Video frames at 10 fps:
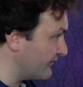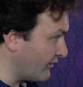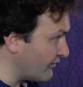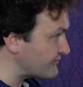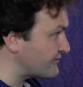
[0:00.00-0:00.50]

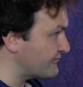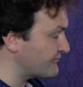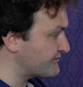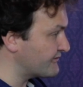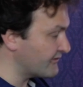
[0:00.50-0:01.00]
also
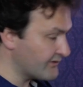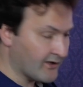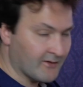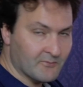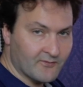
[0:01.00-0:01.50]
use another
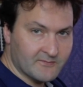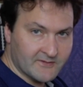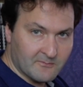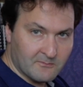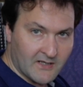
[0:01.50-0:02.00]
arm
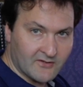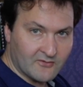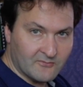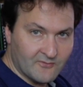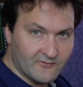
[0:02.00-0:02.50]
movement, a
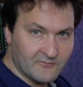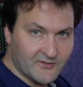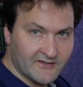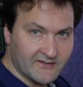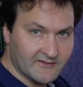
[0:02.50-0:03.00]
micro
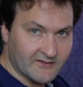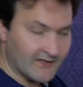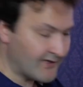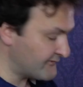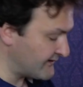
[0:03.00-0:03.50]
movement in the
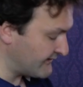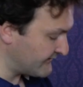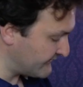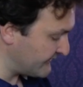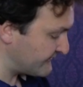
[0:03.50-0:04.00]
left hand,
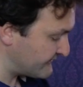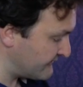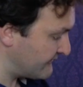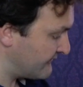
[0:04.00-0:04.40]
and that's